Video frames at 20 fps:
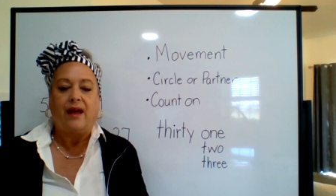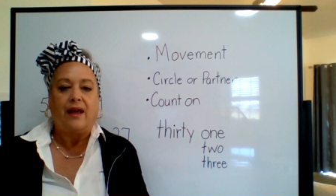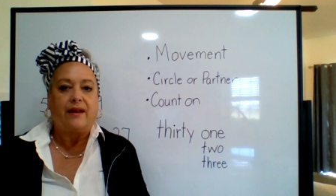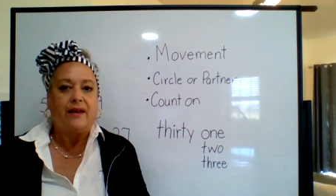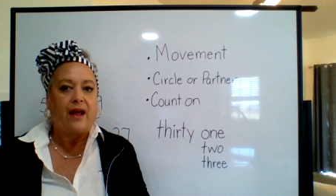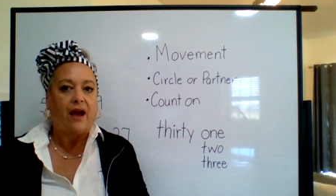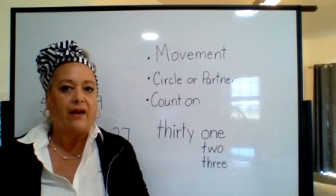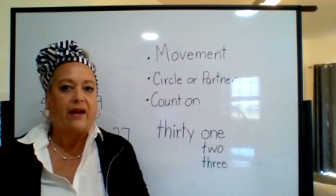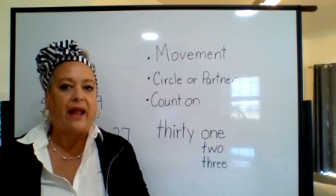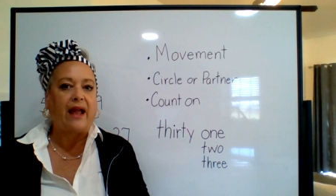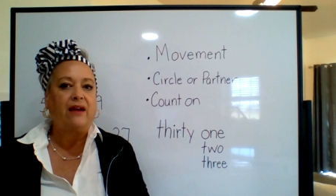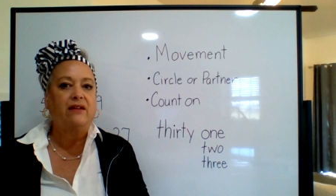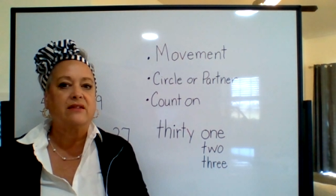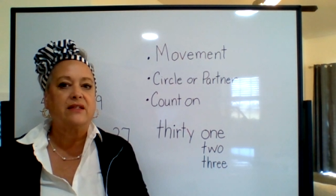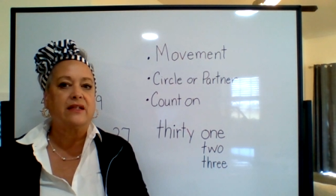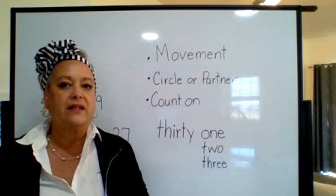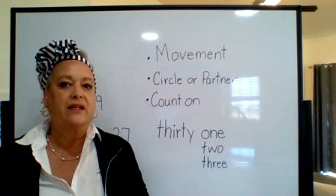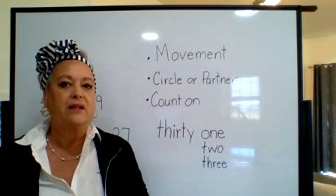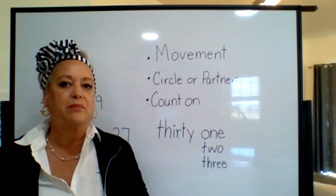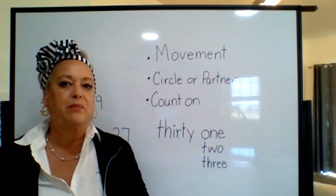Now,
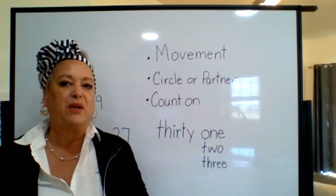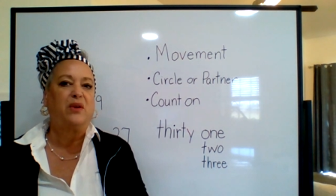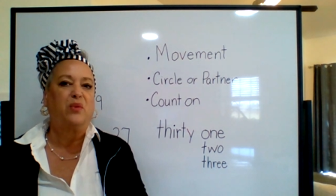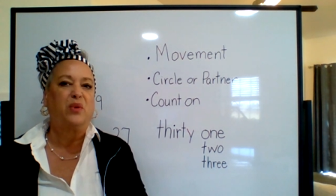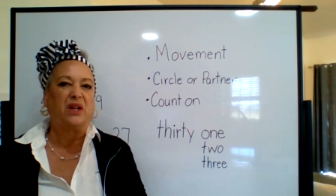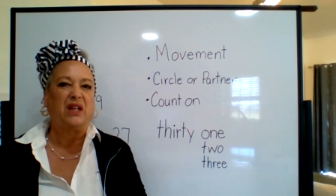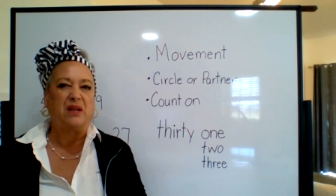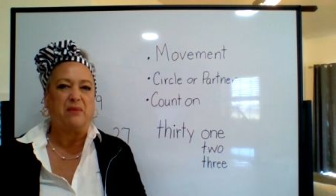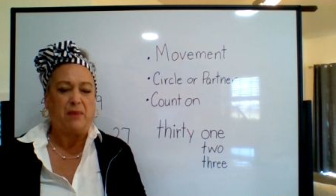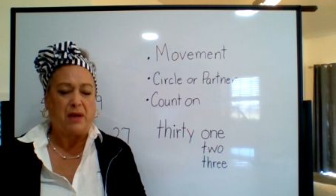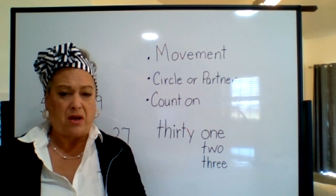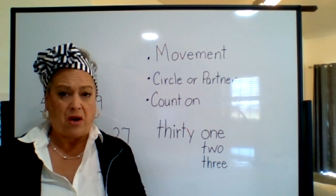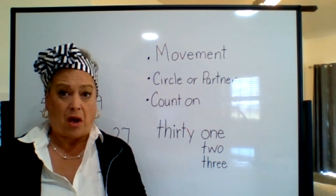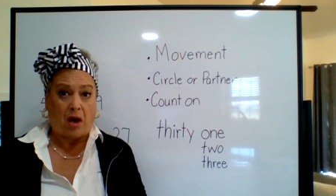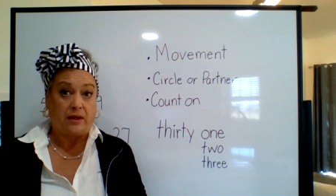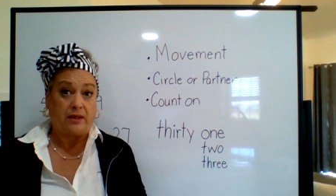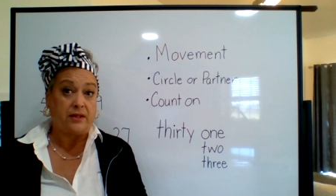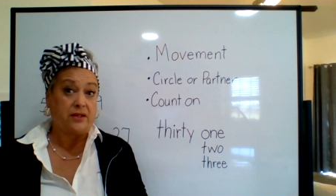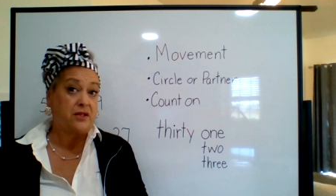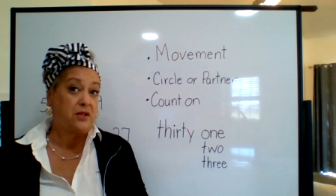counting can be really
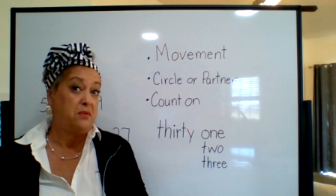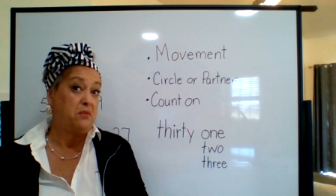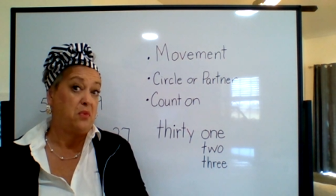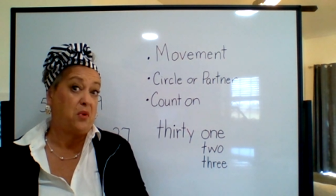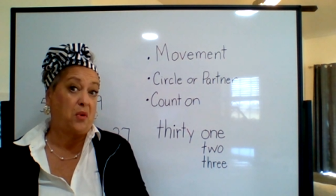monotonous and